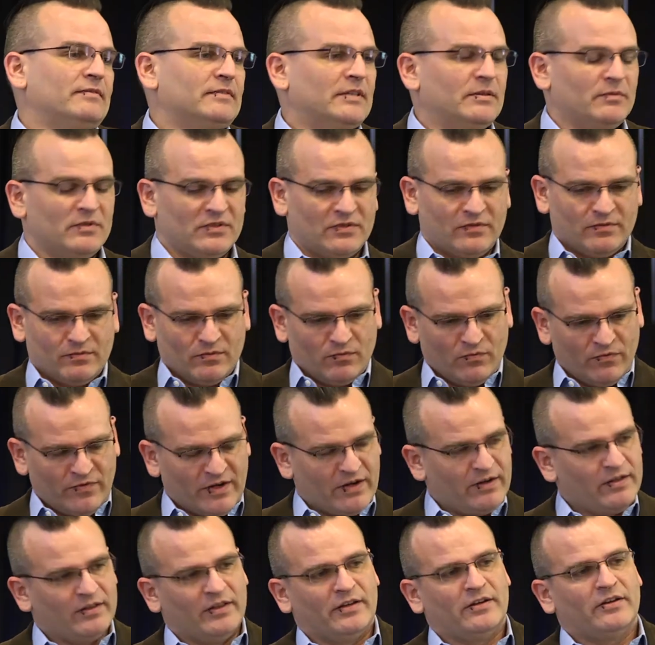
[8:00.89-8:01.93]
It was
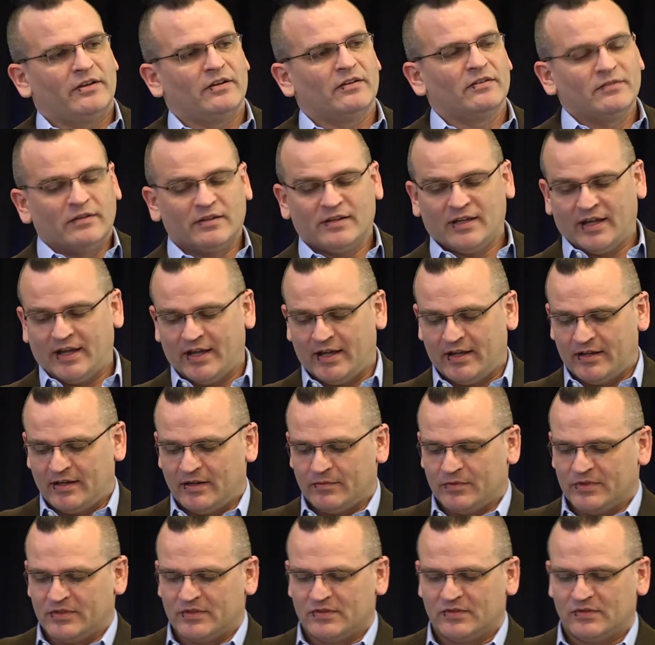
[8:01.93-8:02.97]
very linear, and it
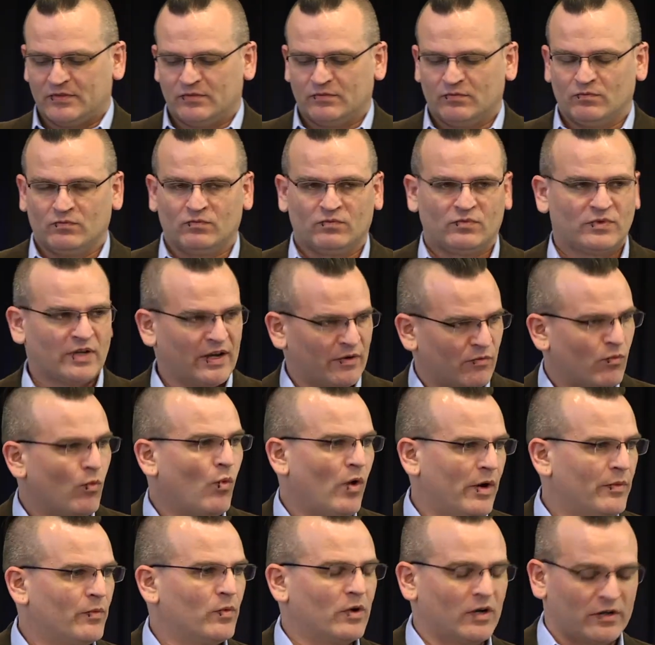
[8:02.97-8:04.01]
was kind of
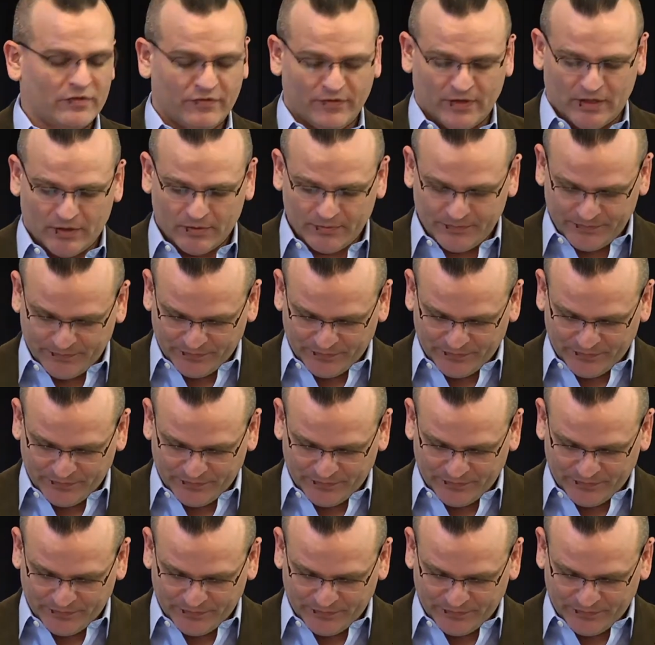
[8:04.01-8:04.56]
one workflow.